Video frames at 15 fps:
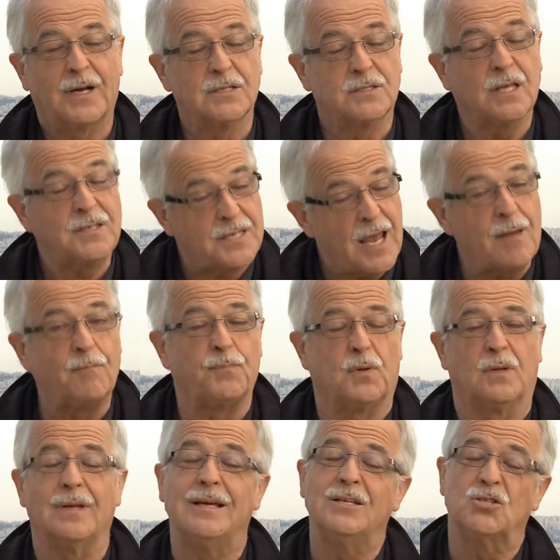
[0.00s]
because the
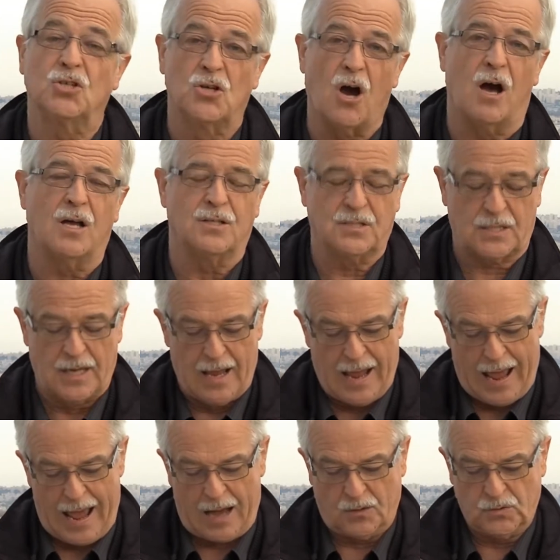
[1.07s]
temple is God's
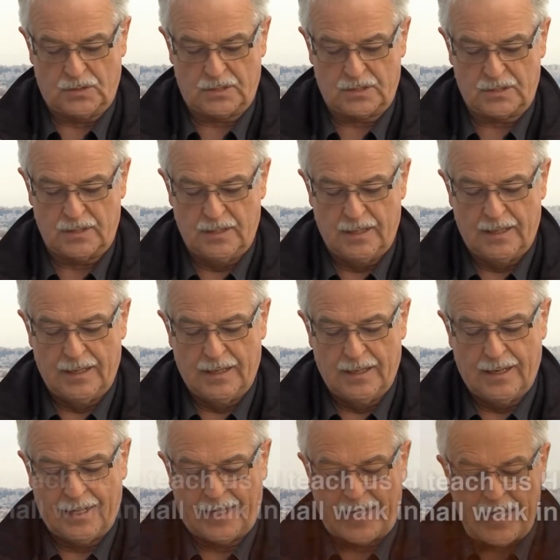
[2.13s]
house.
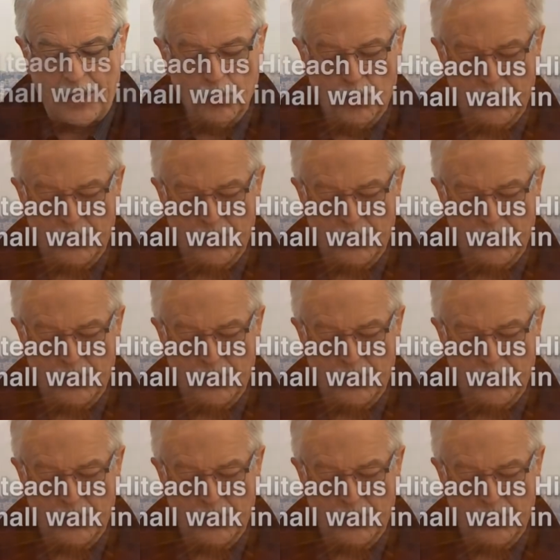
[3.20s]
He